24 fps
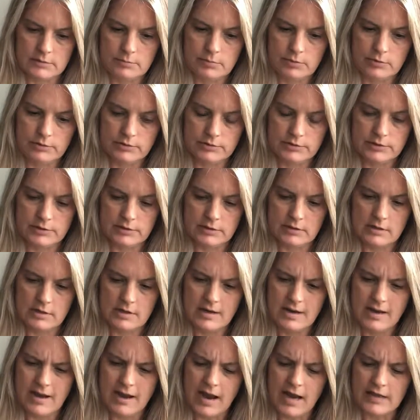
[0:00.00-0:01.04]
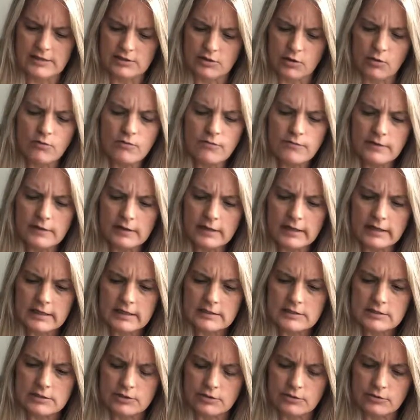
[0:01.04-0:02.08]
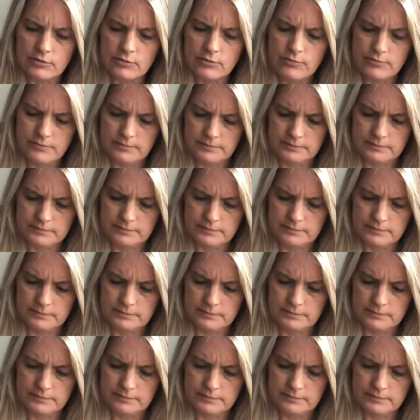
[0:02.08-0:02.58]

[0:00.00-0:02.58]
person. I don't feel like it's you.